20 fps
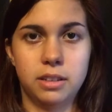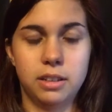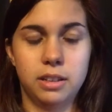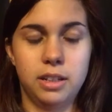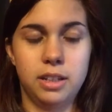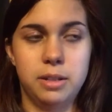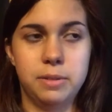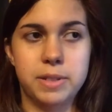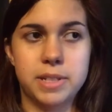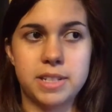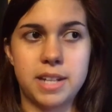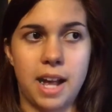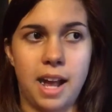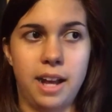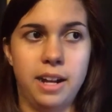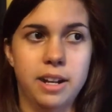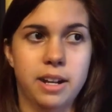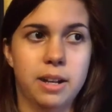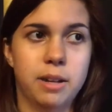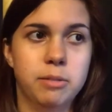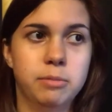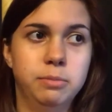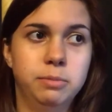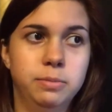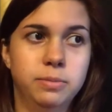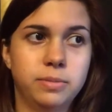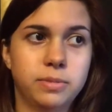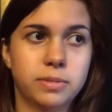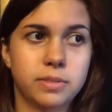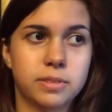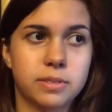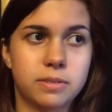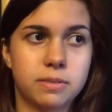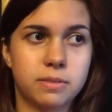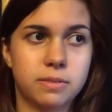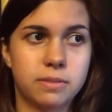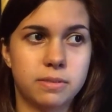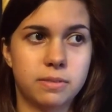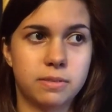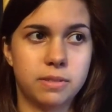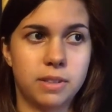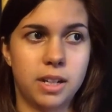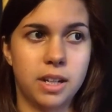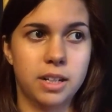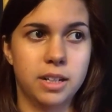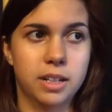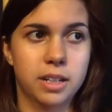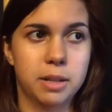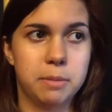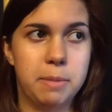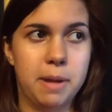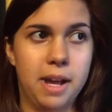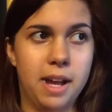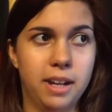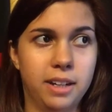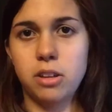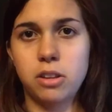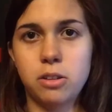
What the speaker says: He was tied up and in the bag.